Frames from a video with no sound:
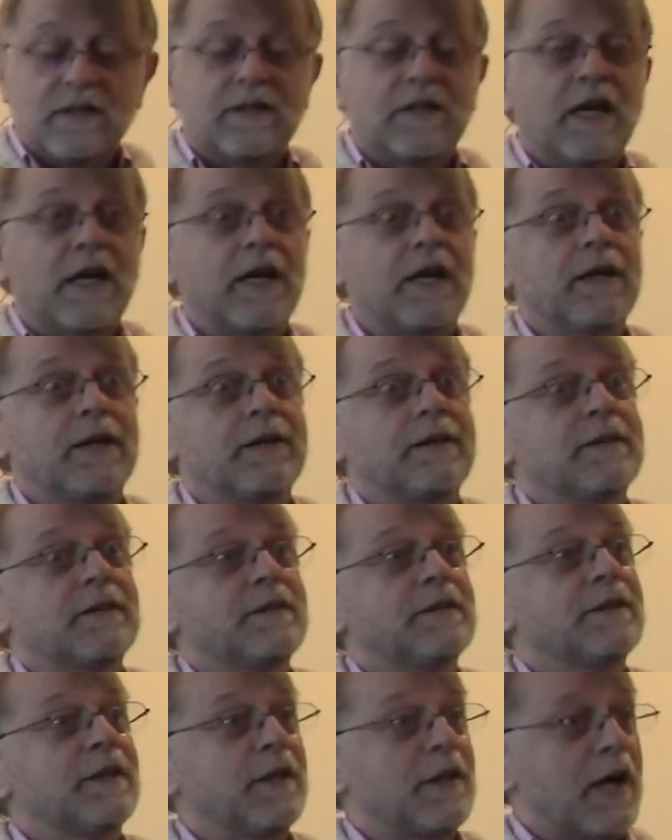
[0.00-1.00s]
they
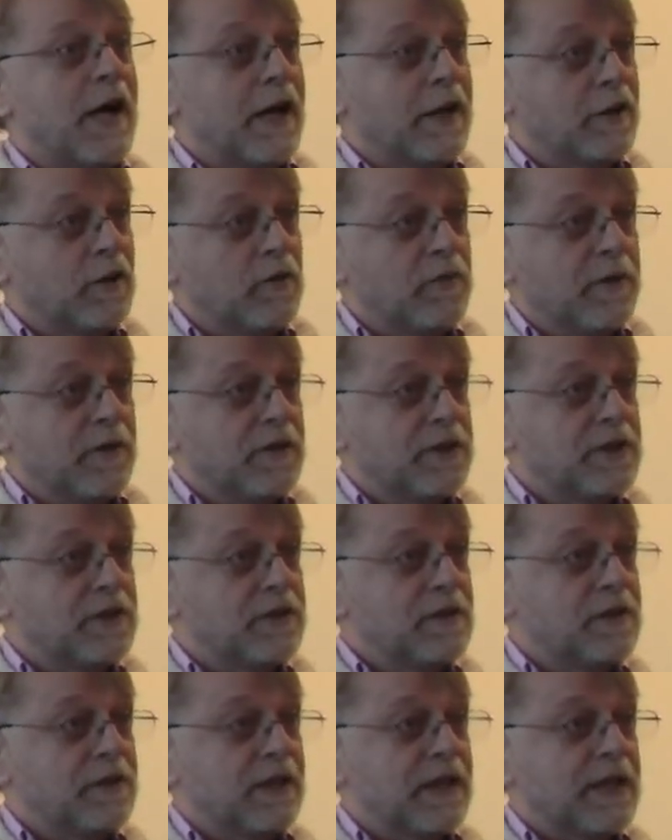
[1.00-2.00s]
deny their
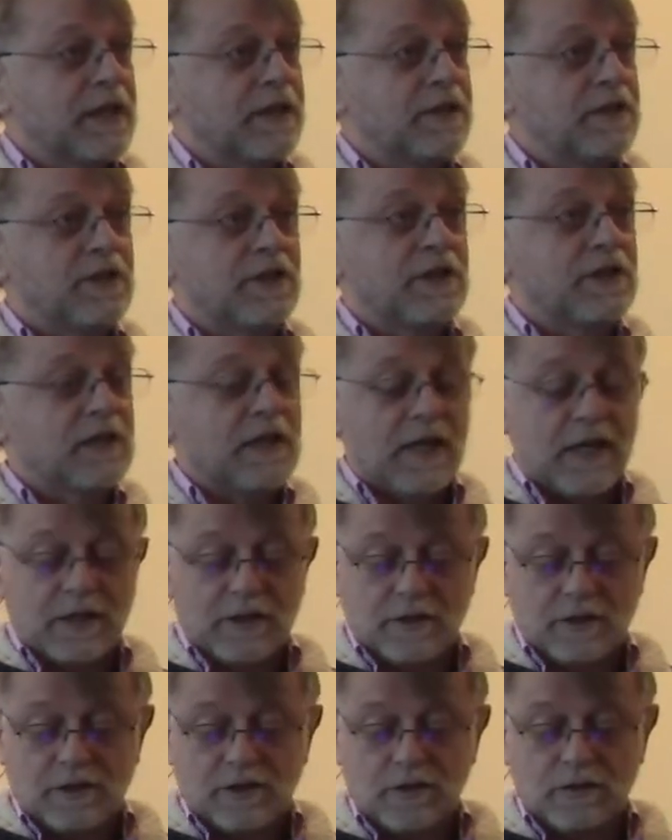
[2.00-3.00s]
personal needs, just like
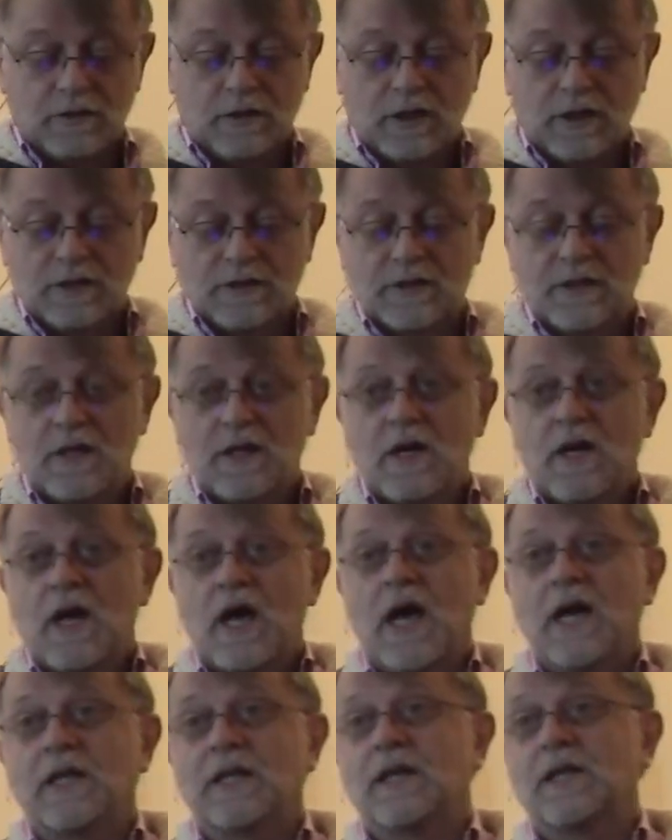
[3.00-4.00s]
the two does,
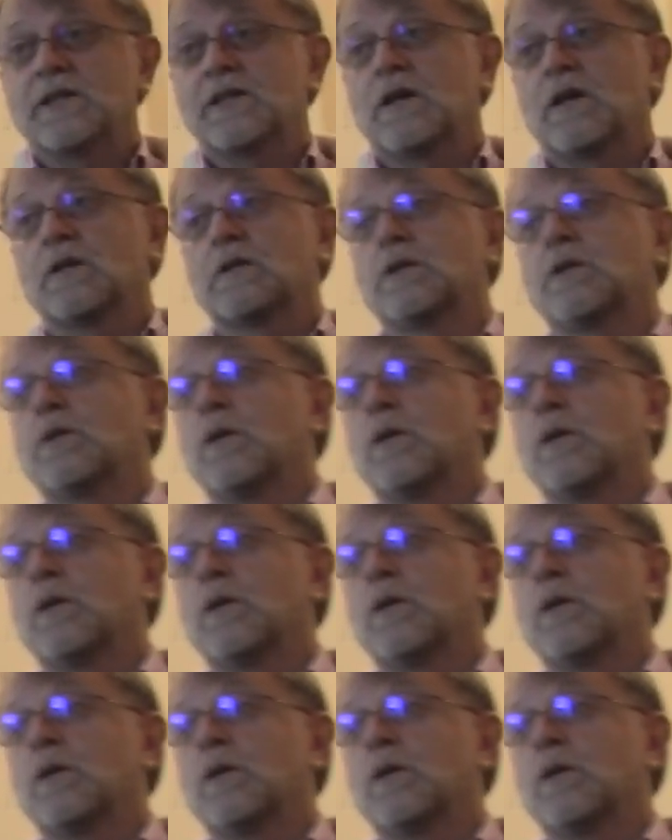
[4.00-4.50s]
and they start to